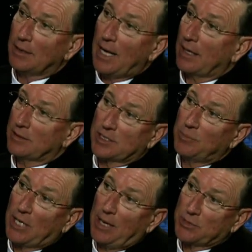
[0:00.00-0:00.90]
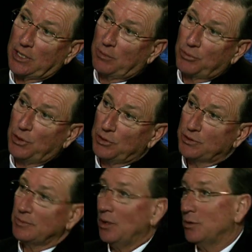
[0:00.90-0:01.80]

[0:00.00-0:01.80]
that sometimes can approach you know